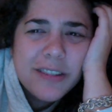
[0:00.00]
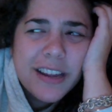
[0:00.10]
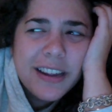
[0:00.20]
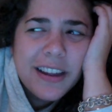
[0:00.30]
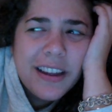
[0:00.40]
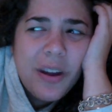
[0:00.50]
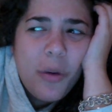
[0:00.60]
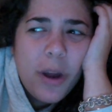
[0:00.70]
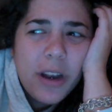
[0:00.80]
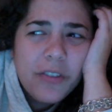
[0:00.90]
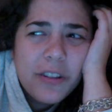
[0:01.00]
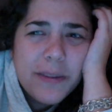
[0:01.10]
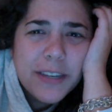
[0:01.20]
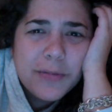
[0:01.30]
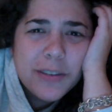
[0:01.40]
Or, like, waiting for
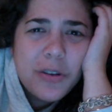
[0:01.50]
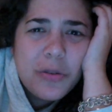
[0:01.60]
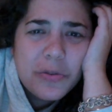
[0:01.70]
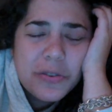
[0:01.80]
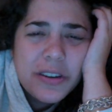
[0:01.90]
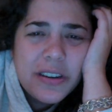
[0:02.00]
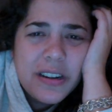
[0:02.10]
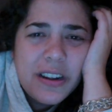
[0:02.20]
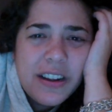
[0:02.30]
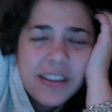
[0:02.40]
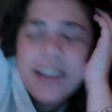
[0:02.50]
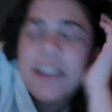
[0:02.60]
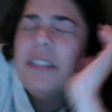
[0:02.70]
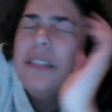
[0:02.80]
the bus was cold. Like,